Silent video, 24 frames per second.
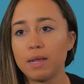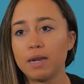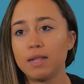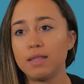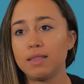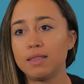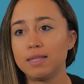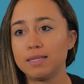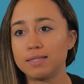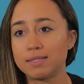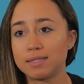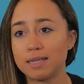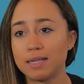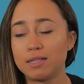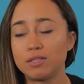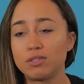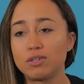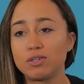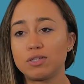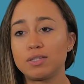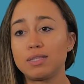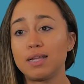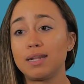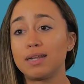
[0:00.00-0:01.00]
and these
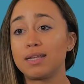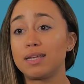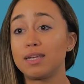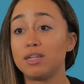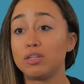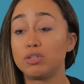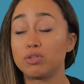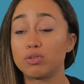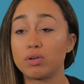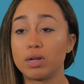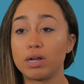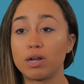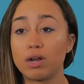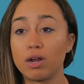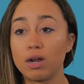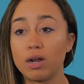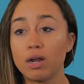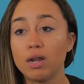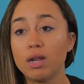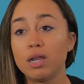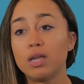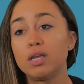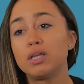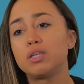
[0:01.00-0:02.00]
sensors then can trigger
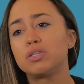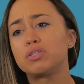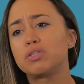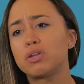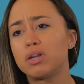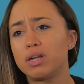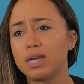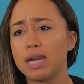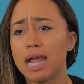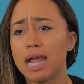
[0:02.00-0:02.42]
certain